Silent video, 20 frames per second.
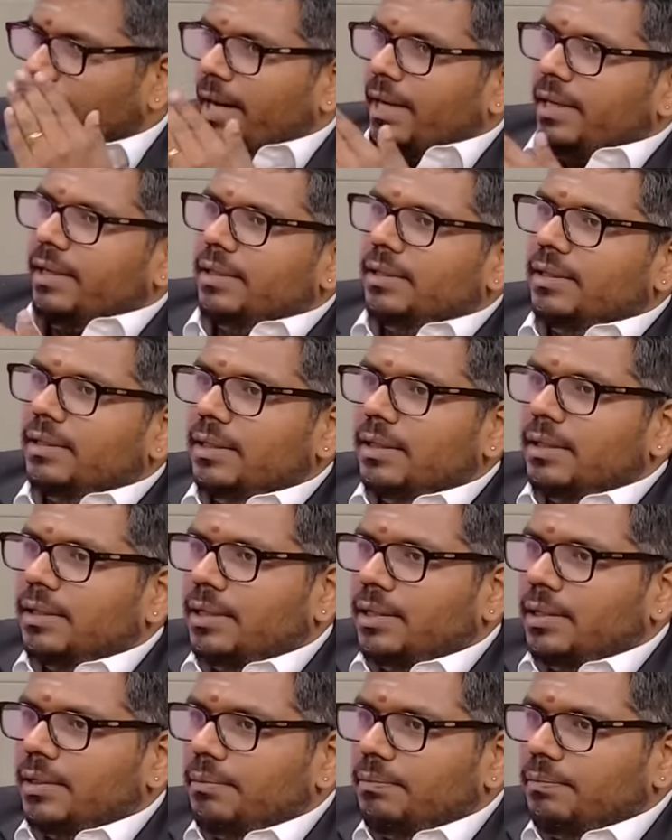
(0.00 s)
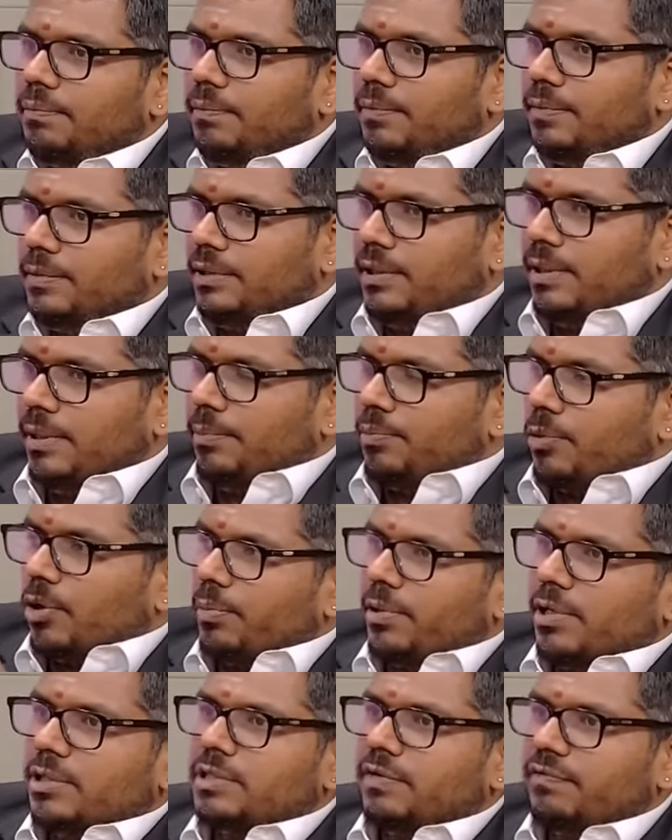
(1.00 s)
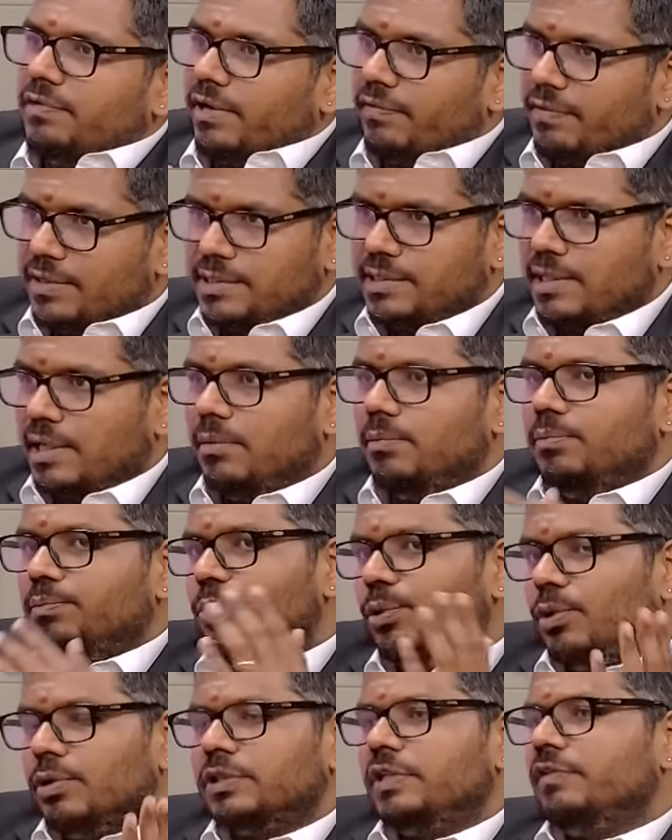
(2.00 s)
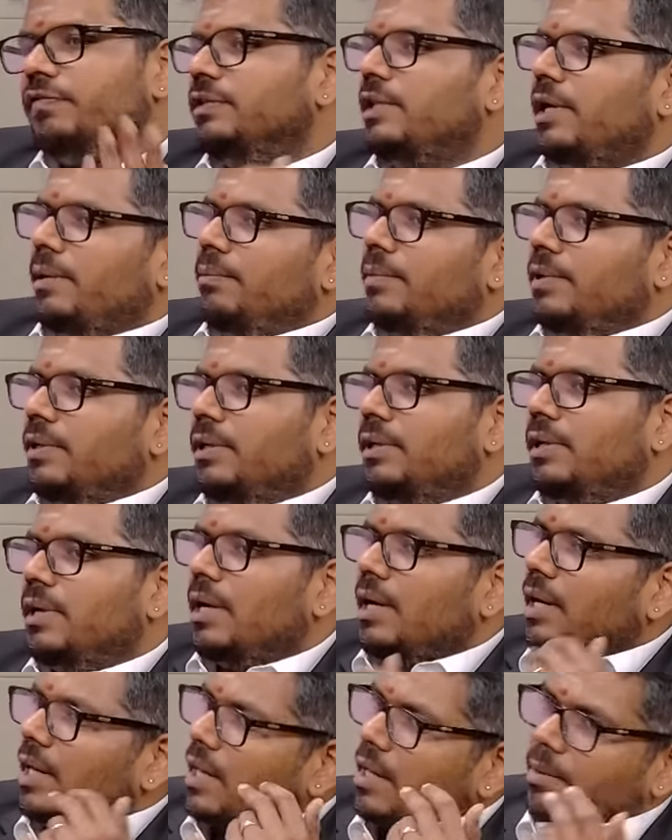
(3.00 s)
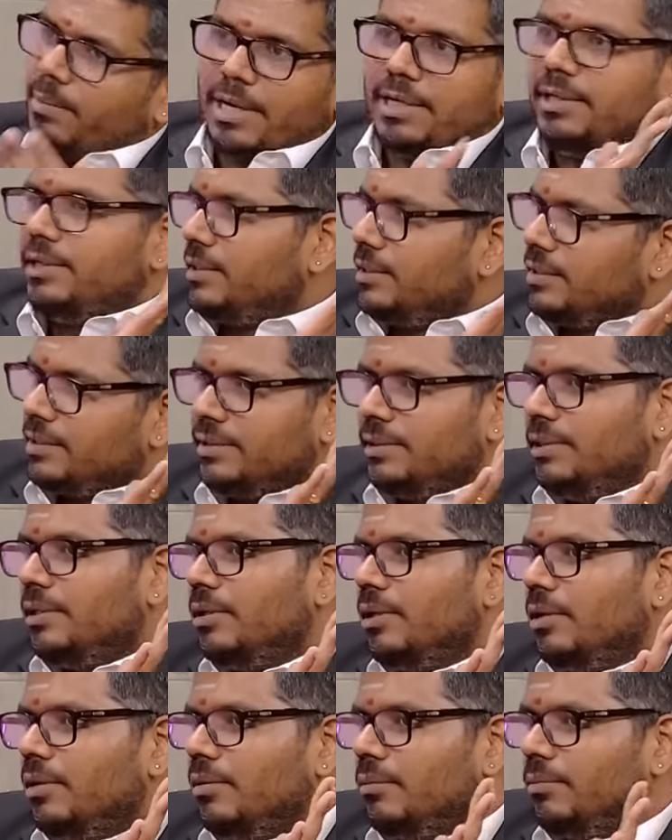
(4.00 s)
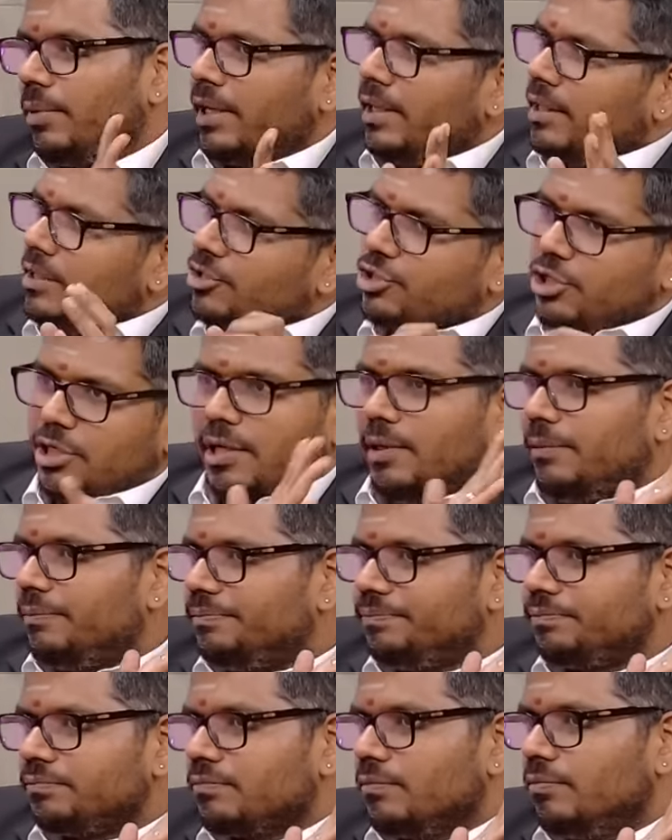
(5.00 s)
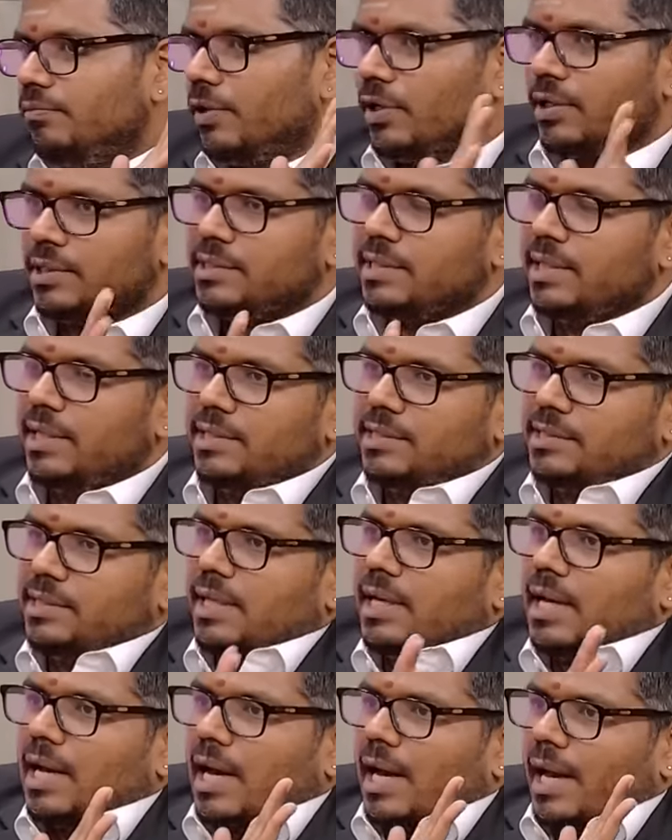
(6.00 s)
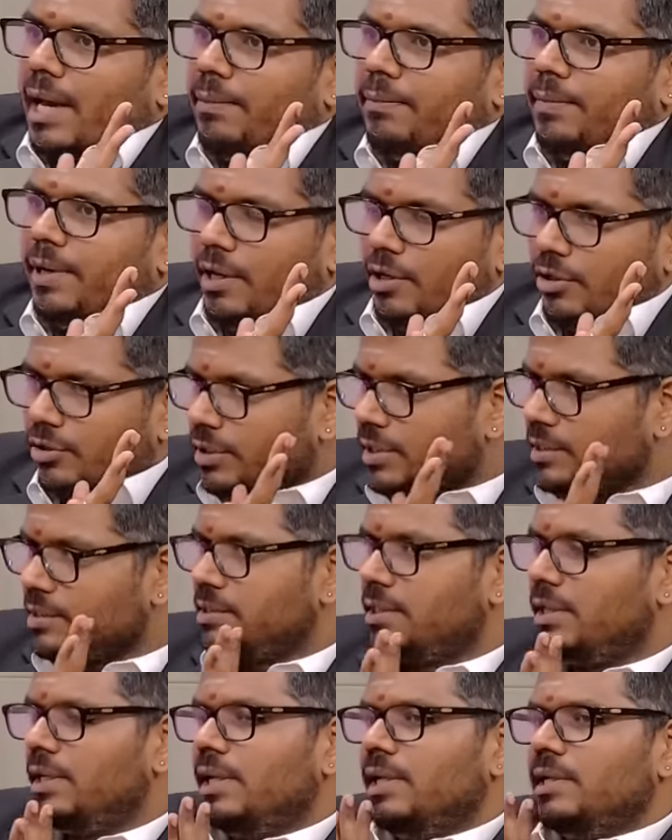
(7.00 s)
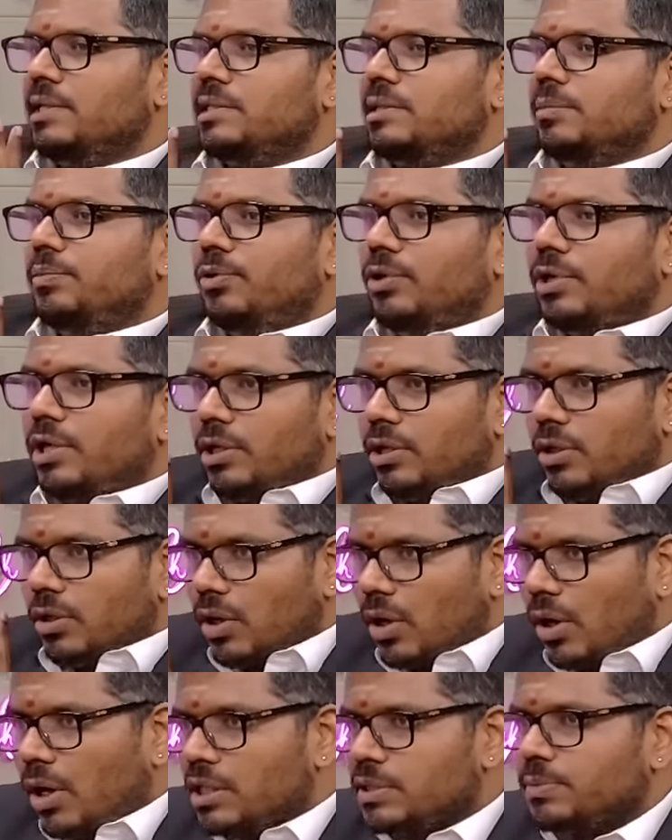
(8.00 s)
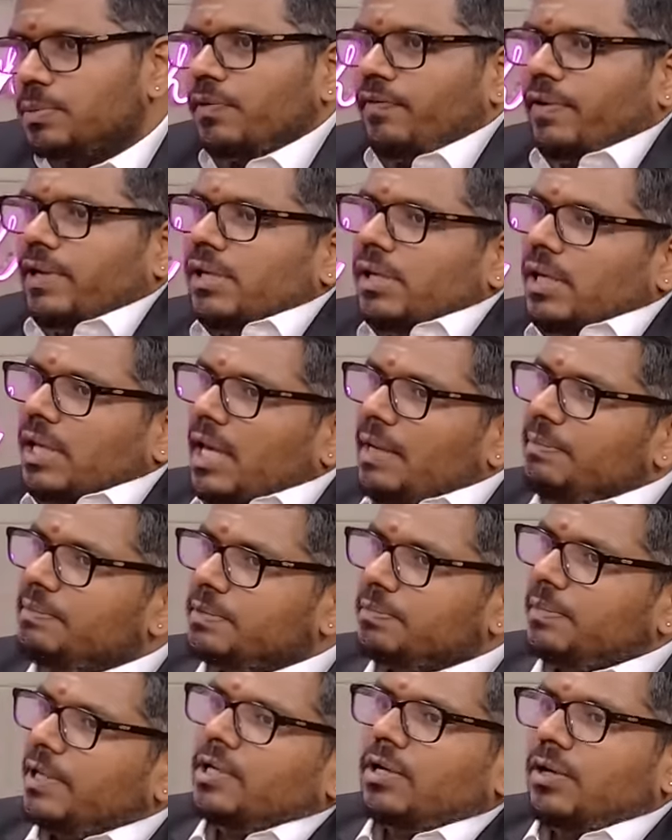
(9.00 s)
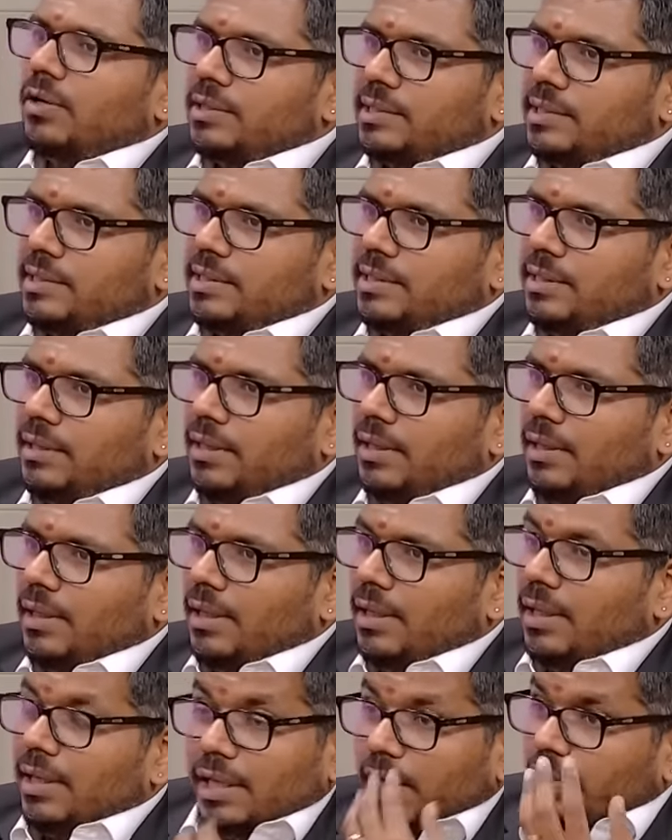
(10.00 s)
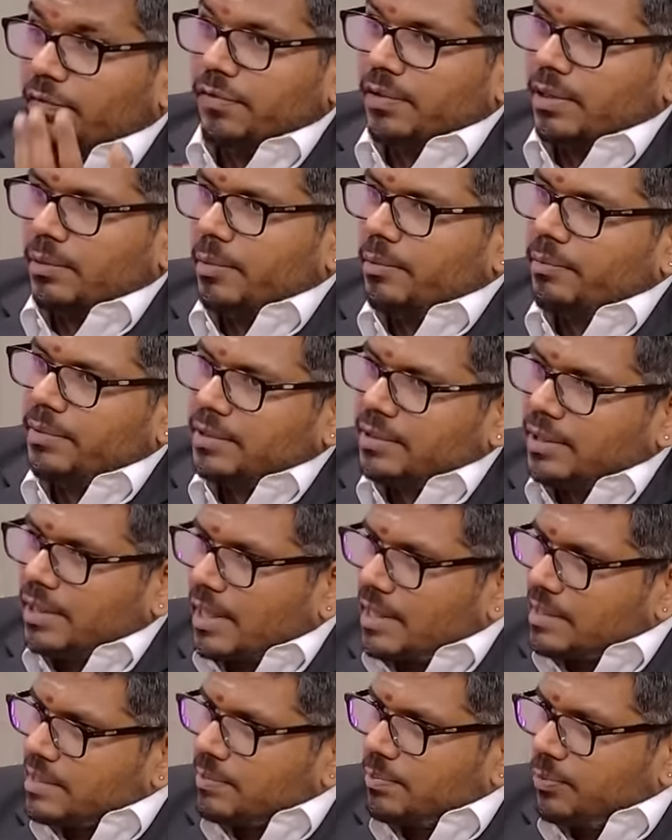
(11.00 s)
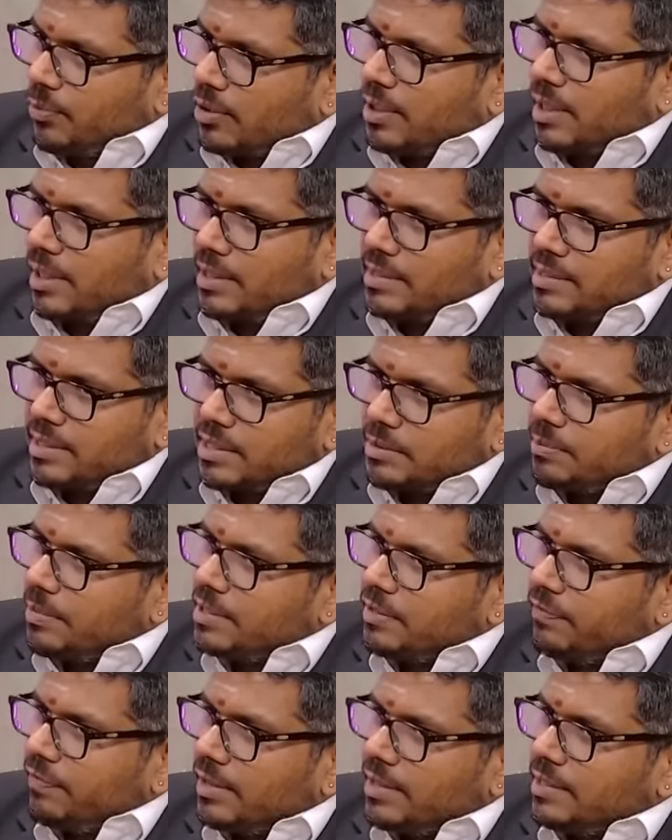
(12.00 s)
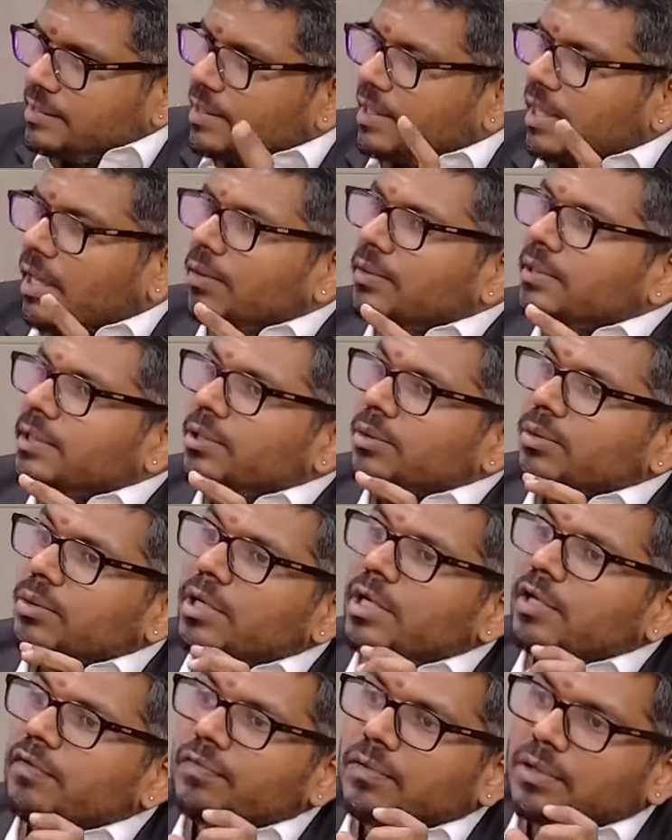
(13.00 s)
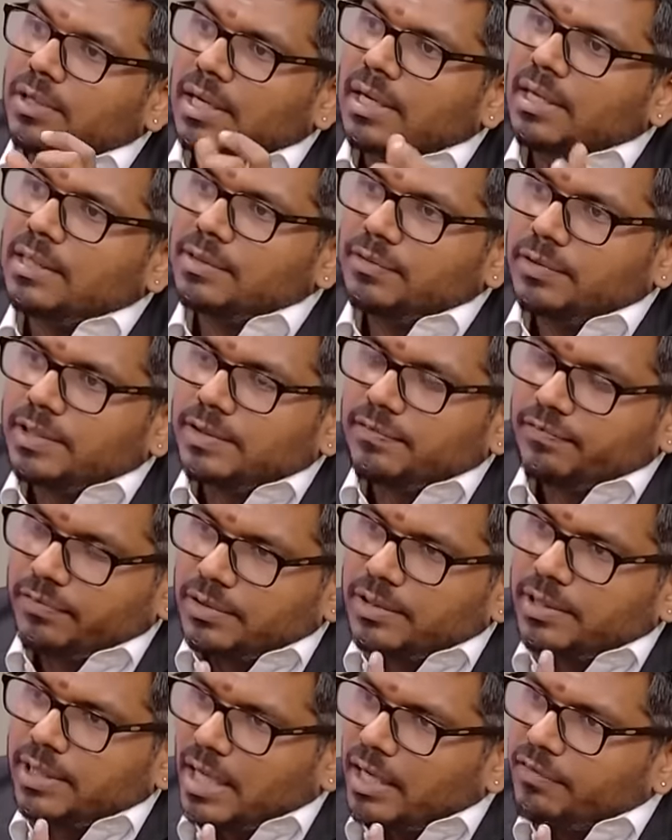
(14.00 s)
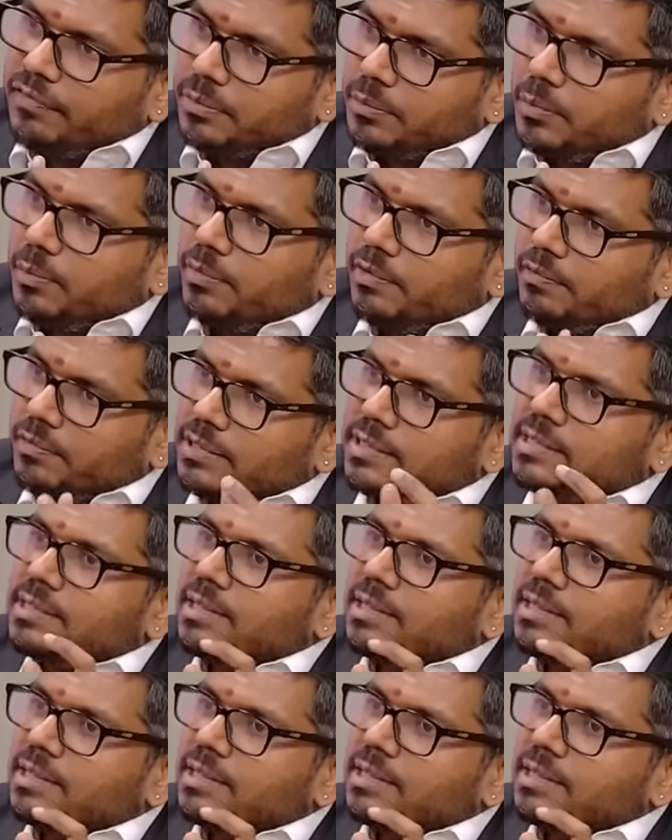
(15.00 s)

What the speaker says: and the proponents of Dravidistan, both of them are abandoned by Jinnah. Because he is saying, I am interested in supporting your cause, provided it helps my cause. If you remember in the last podcast, I specifically said how the unity for the Khilafat movement was...